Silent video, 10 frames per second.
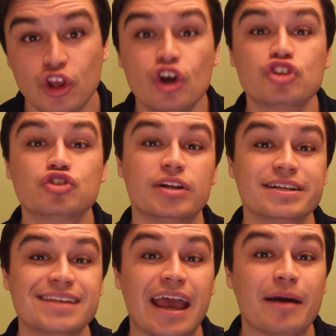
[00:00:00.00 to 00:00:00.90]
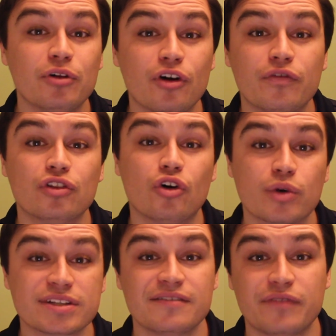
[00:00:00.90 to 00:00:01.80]
So an example of a low
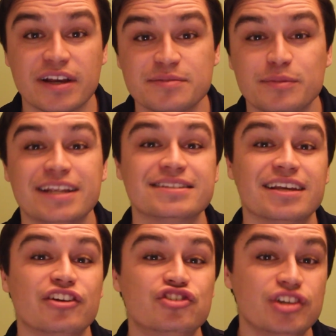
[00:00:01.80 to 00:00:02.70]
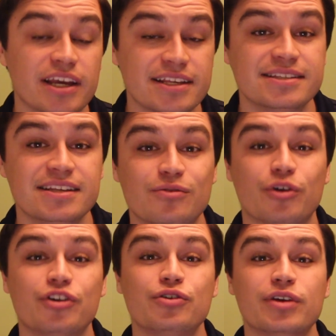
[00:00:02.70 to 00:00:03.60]
risk investment is like a GIC, where
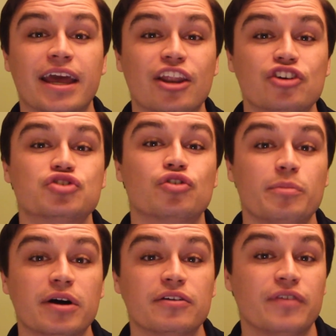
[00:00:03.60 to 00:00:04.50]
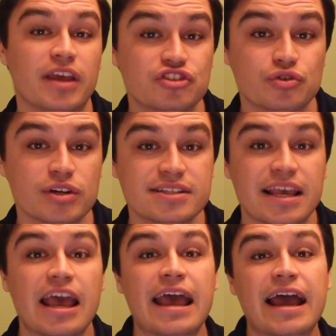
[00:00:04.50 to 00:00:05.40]
you get a certain amount of interest
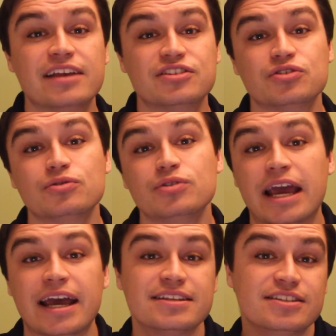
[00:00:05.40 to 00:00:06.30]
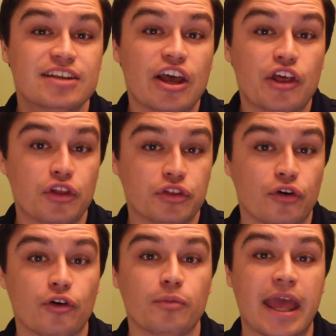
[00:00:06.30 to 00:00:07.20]
as soon as the
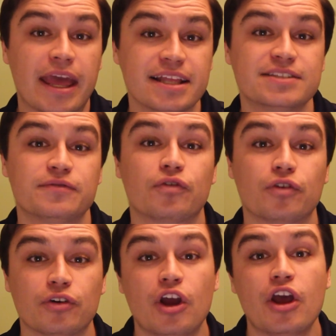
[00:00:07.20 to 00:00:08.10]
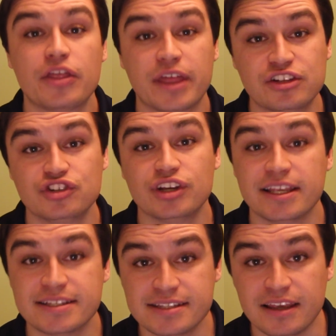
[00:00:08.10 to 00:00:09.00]
term ends for that
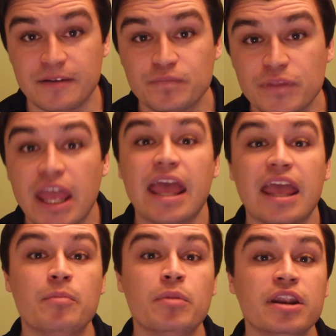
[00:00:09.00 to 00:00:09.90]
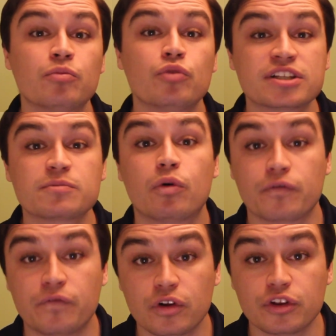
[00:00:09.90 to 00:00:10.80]
GIC. A medium risk
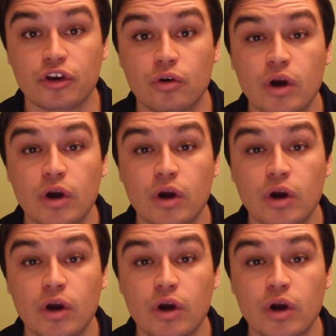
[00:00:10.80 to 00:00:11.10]
portfolio